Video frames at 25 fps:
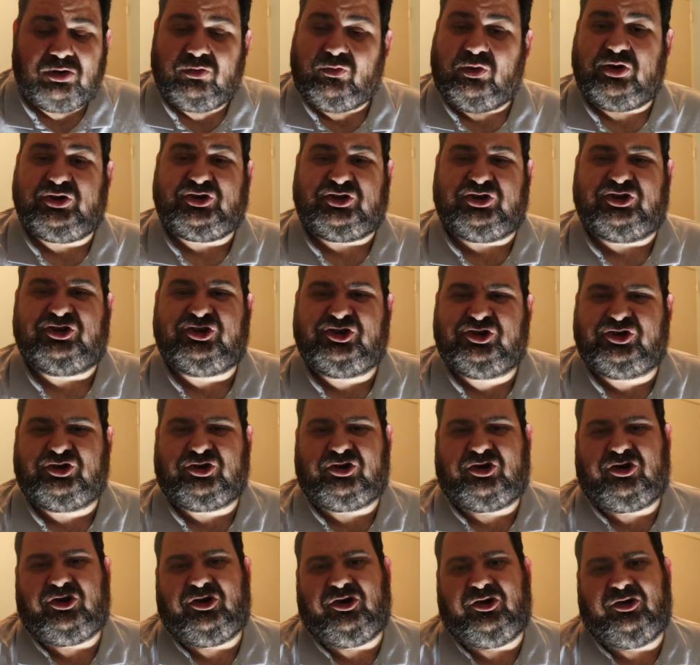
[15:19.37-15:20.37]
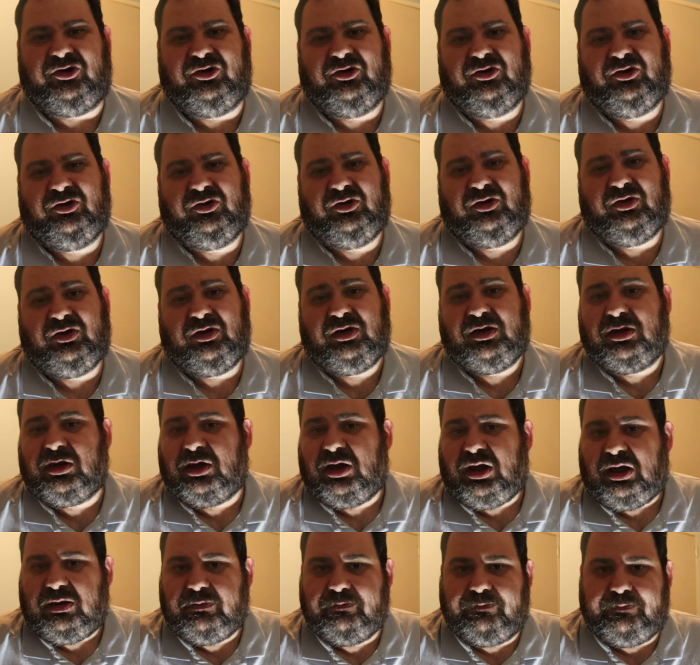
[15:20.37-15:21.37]
which is true.
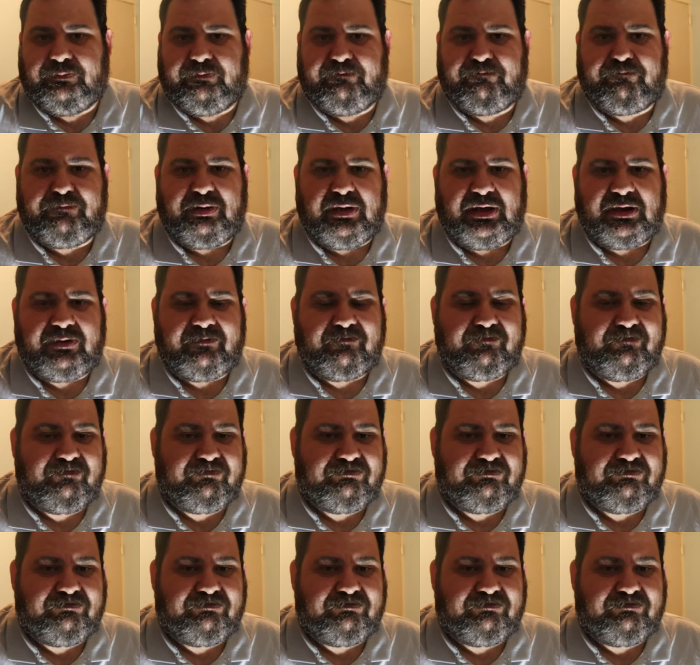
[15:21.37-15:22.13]
But